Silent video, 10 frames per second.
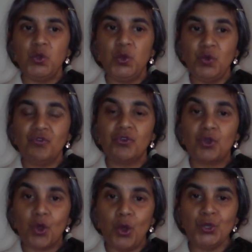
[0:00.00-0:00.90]

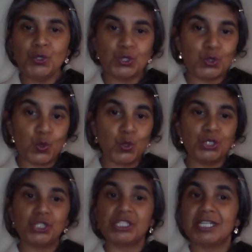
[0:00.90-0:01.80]
You've got your
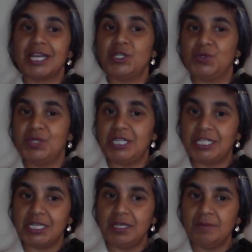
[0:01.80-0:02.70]
sword just in case you
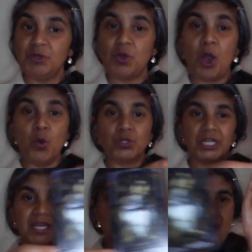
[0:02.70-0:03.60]
need it, but you're
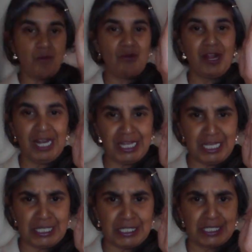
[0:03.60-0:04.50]
holding it upright
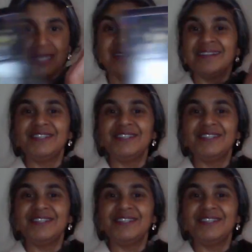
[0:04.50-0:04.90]
like this.